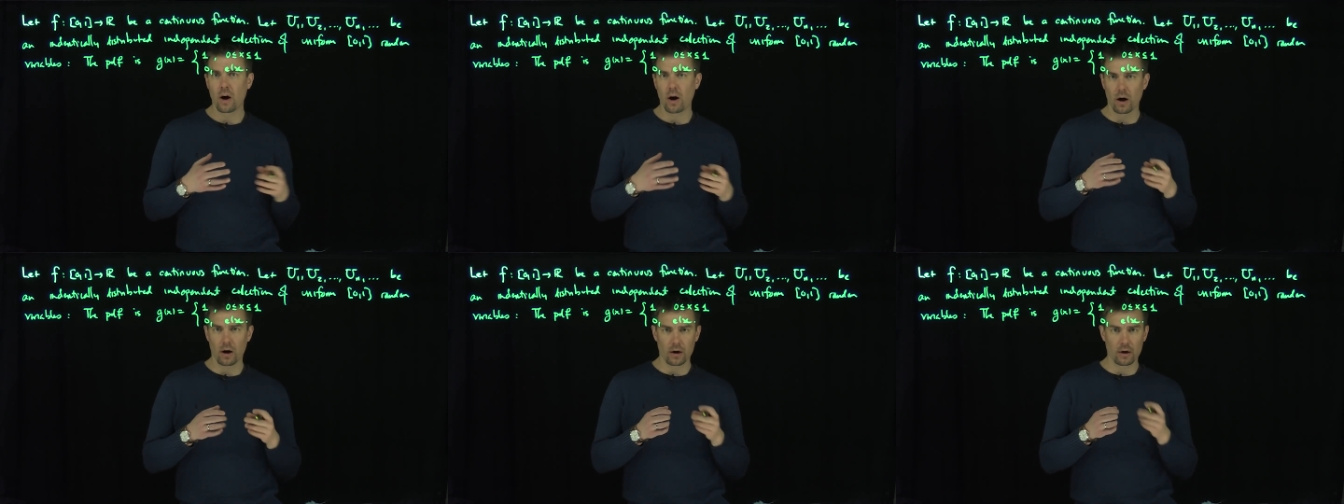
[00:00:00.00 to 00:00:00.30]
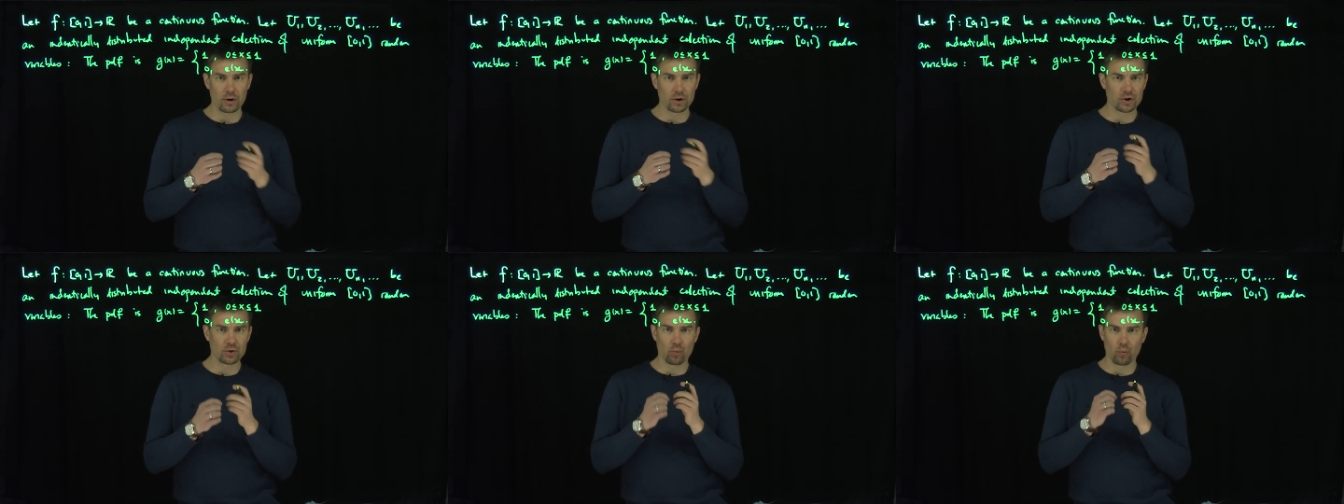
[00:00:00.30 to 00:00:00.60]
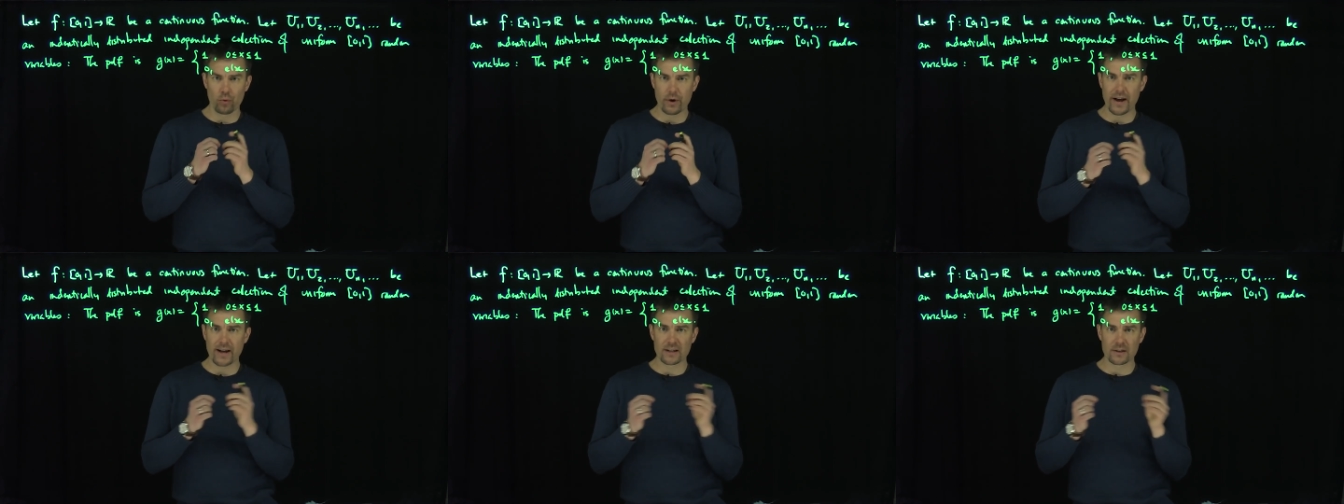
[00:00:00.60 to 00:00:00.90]
are just
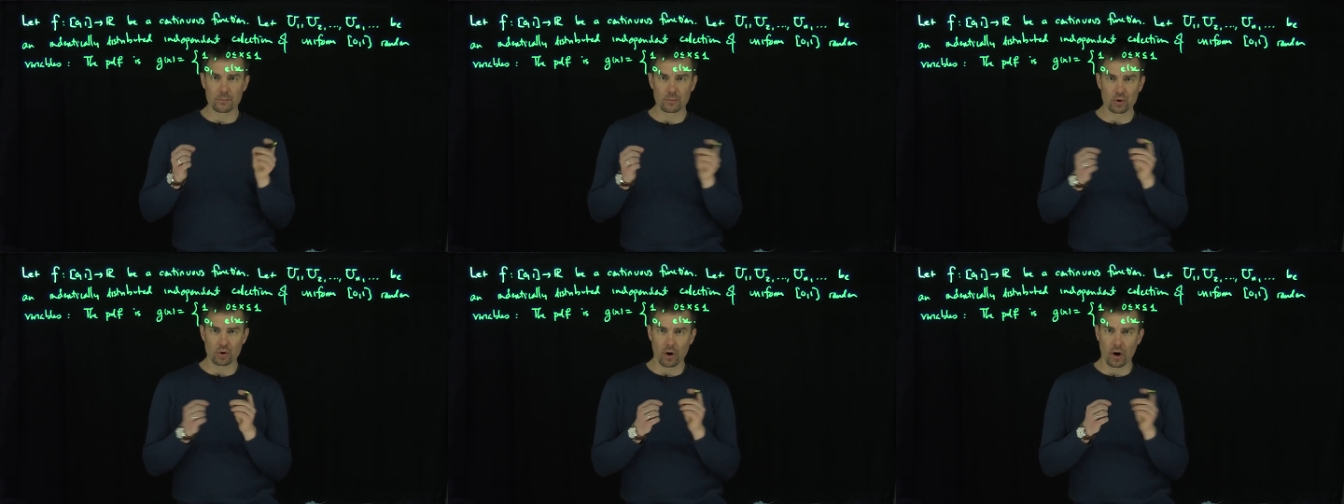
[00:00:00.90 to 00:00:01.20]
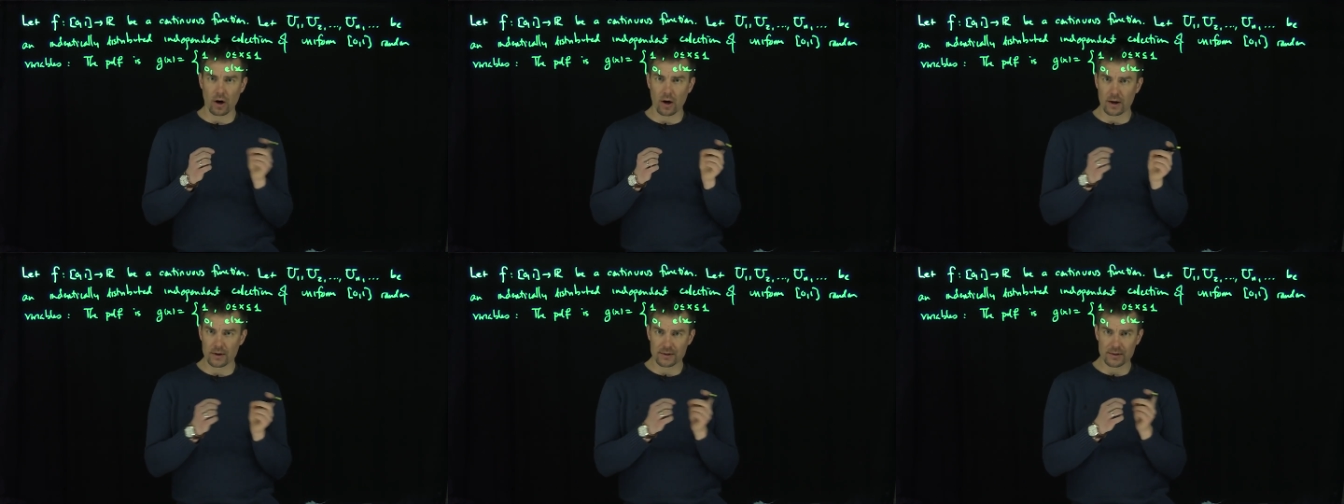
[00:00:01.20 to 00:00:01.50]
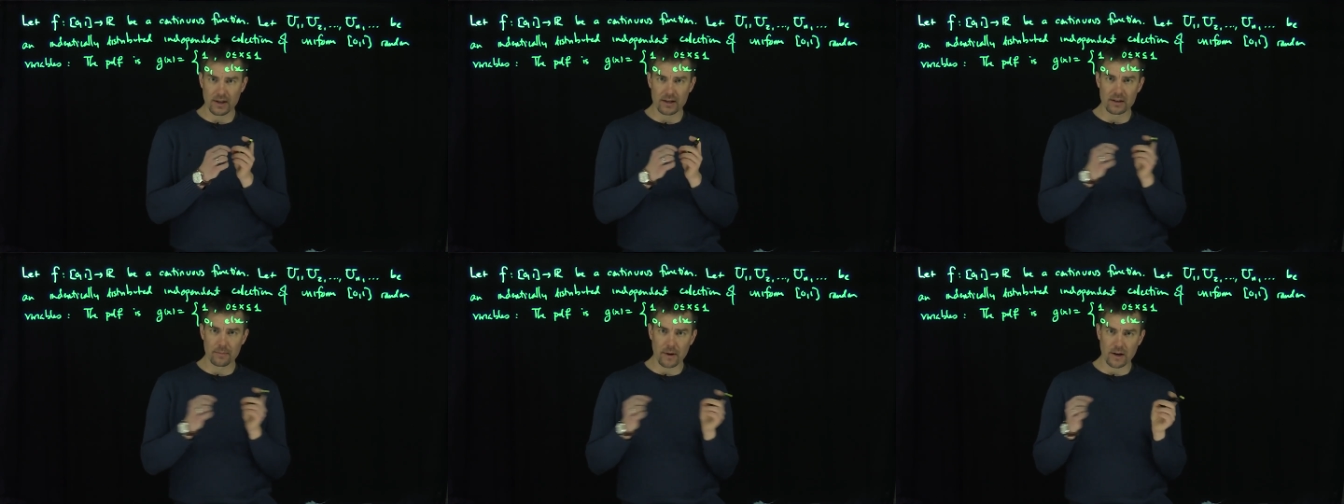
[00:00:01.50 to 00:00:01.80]
random
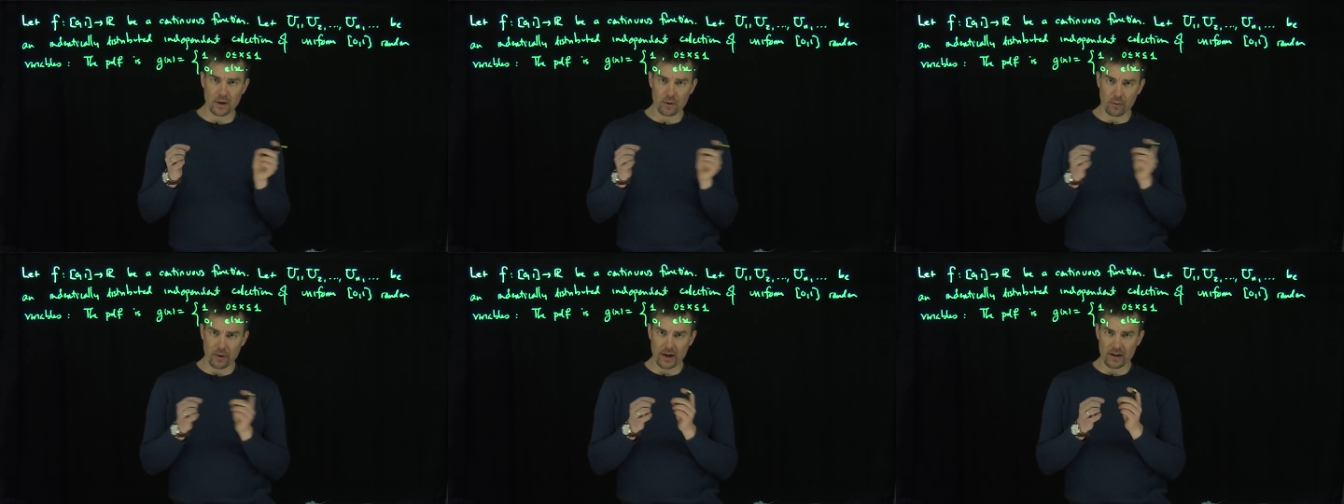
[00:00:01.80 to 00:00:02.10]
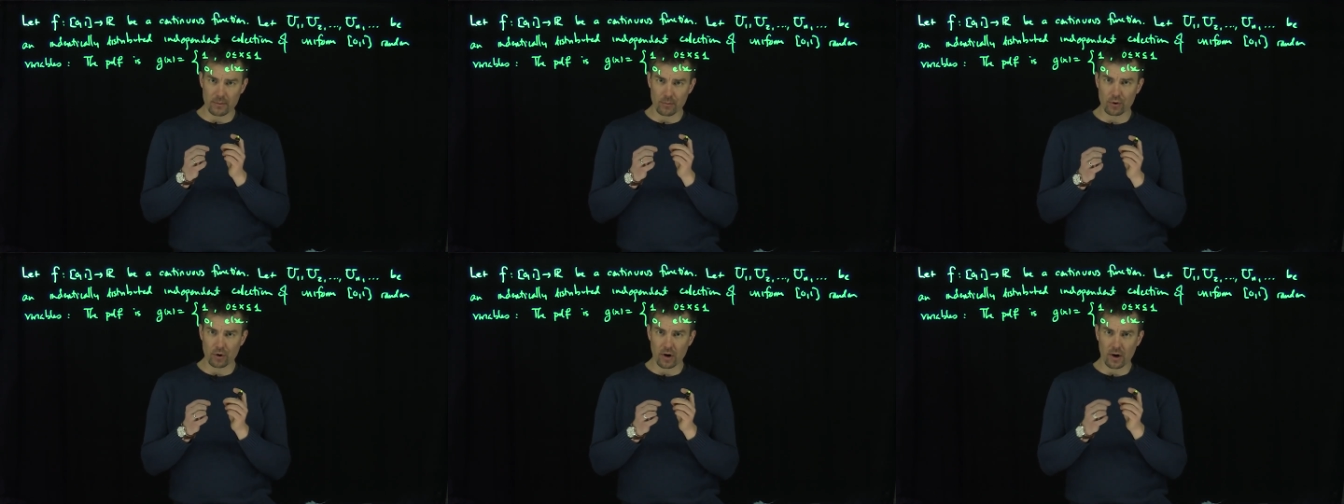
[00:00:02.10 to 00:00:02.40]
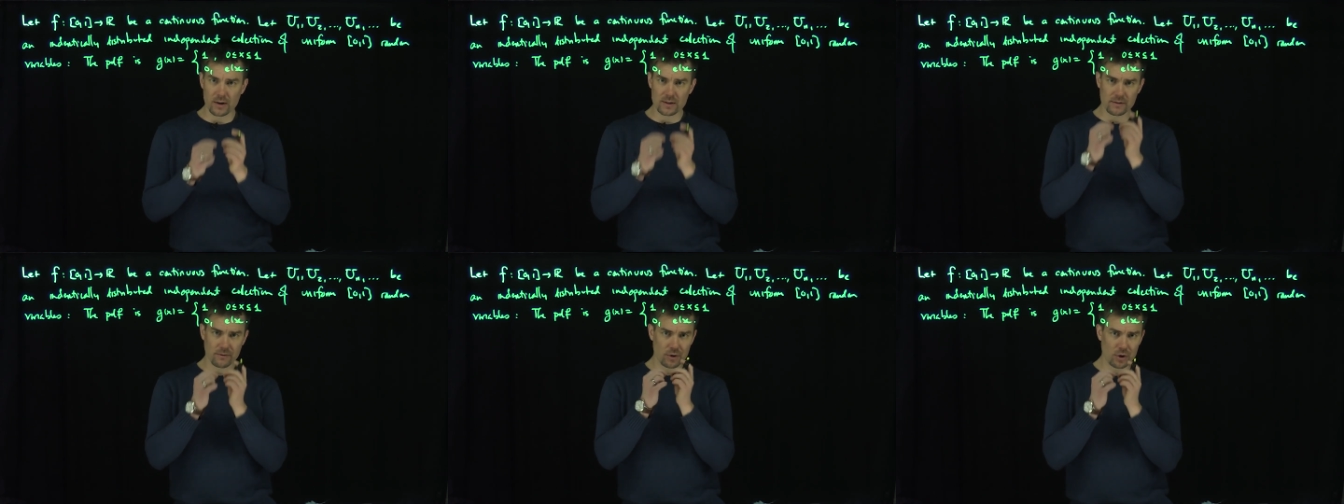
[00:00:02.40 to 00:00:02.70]
draws, independent random
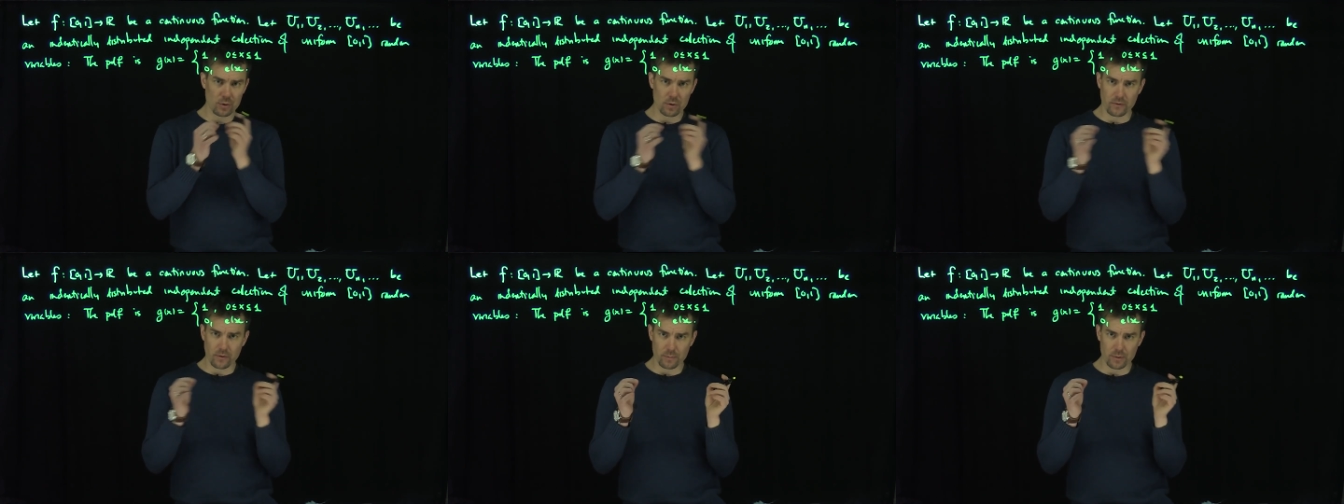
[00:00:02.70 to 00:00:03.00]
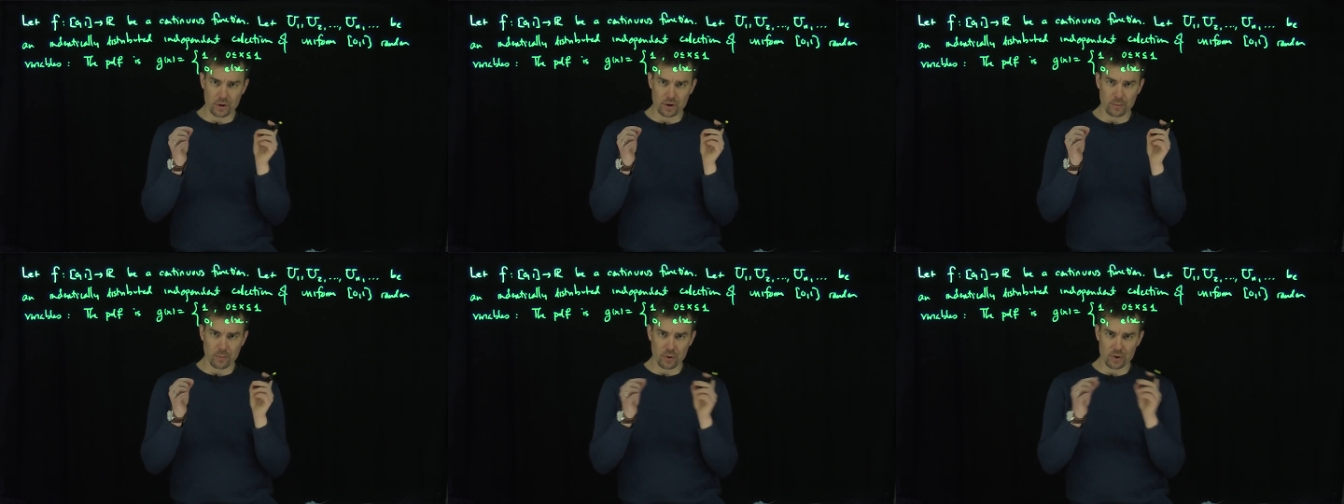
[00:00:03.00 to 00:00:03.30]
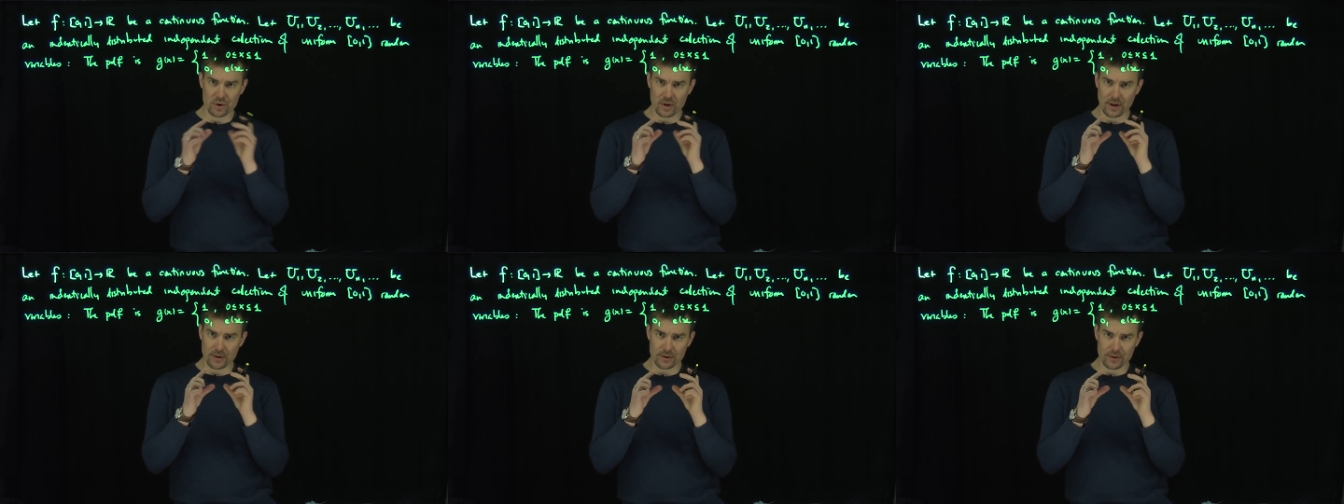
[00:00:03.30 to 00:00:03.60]
draws of a uniform
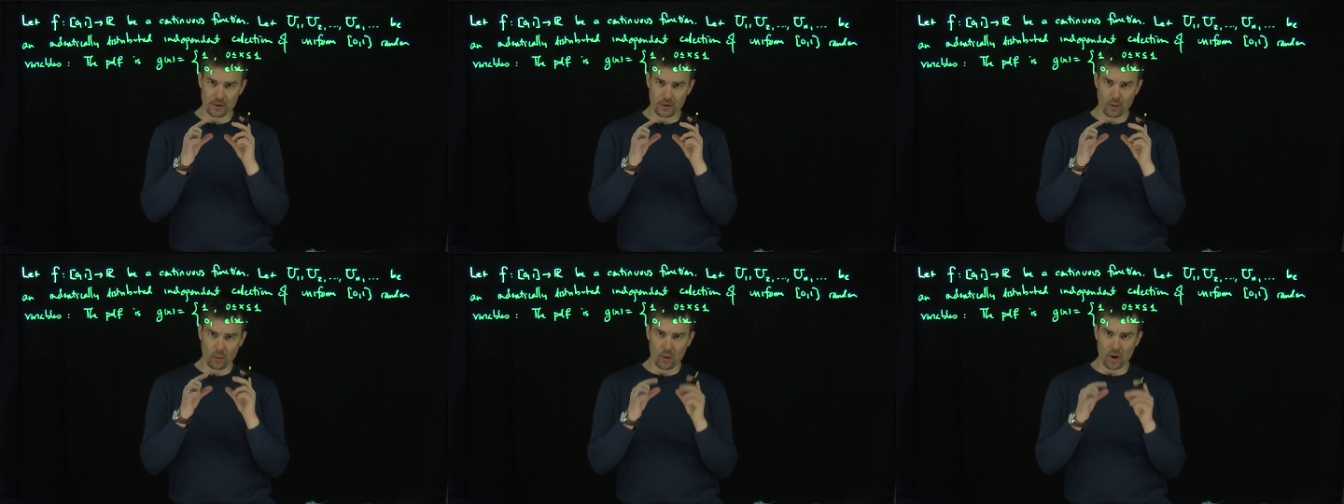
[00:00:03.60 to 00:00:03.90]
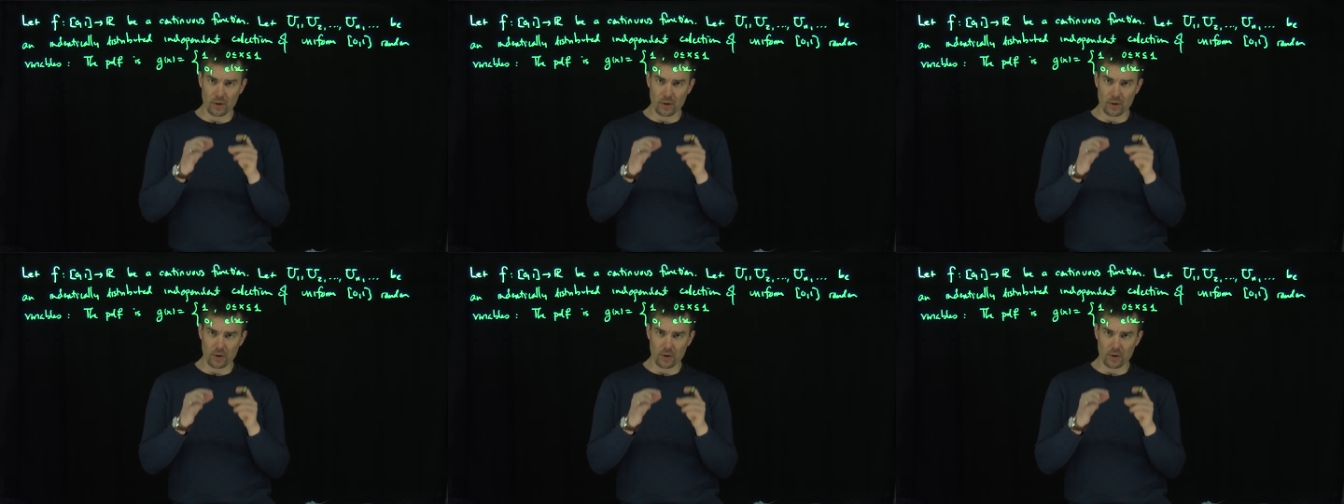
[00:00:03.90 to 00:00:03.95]
distribution on 0,